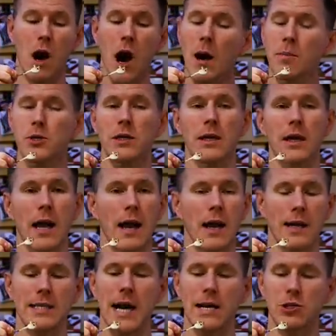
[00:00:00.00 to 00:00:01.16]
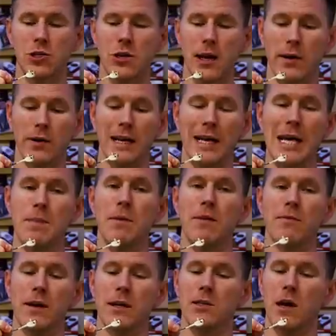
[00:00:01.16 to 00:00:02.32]
option to kind of attach your trailer and keep it
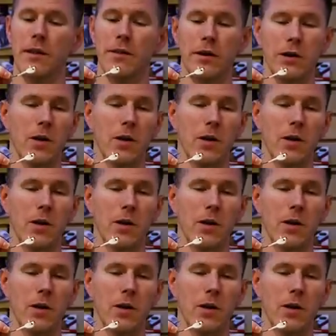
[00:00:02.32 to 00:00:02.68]
fixed on there.